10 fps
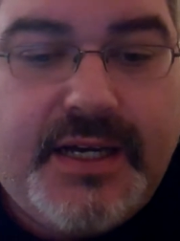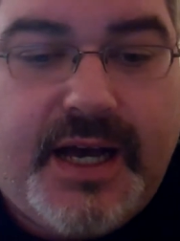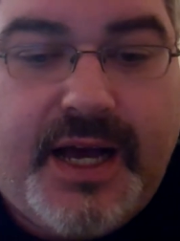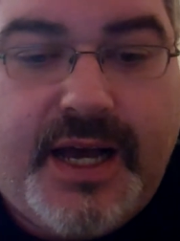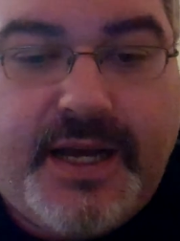
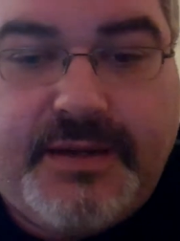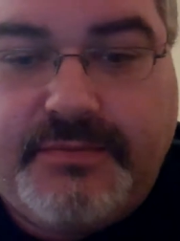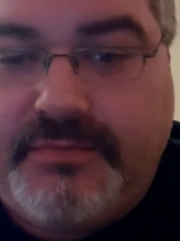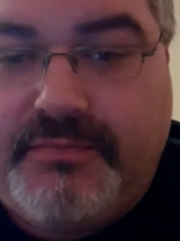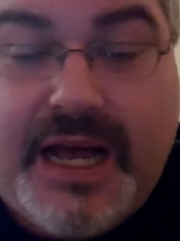
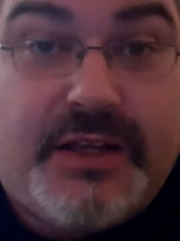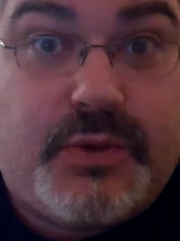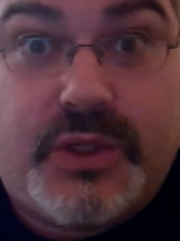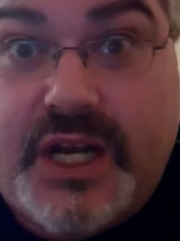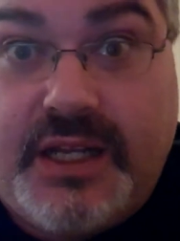Um,
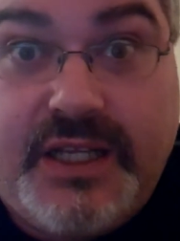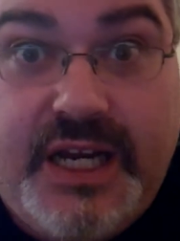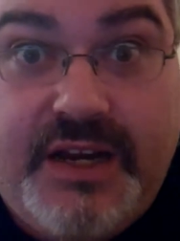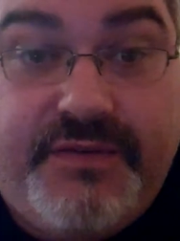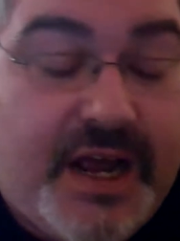Miles was going to
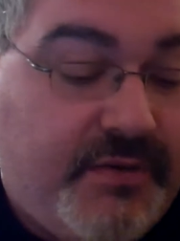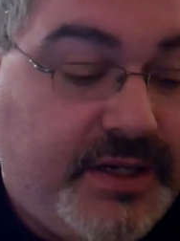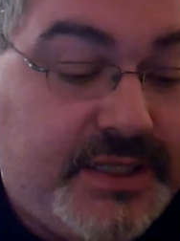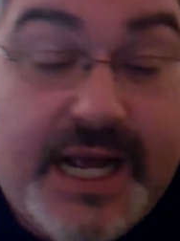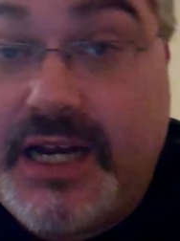leave. Now
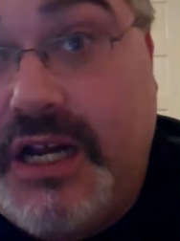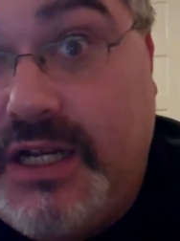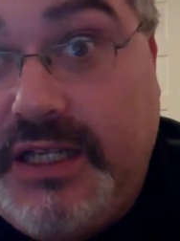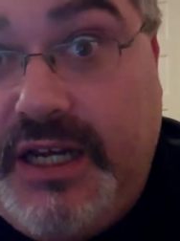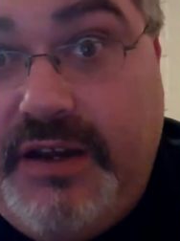he's not
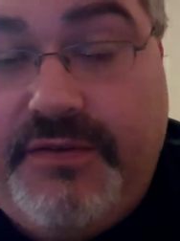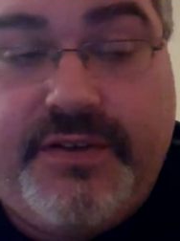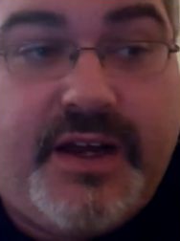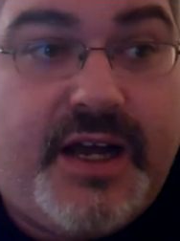going to leave.